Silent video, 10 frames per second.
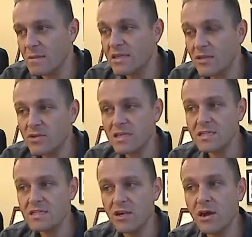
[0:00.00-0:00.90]
But the other thing
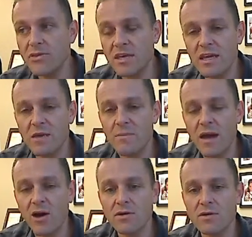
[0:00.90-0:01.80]
is they are thinking
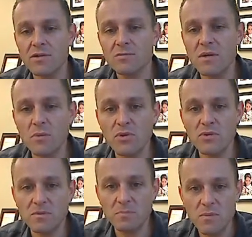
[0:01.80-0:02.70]
about
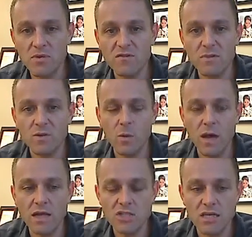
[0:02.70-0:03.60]
people have been
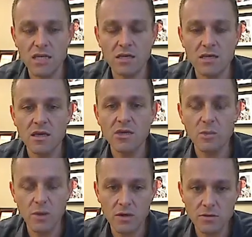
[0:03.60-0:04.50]
watching
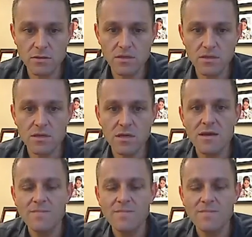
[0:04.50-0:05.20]
your posts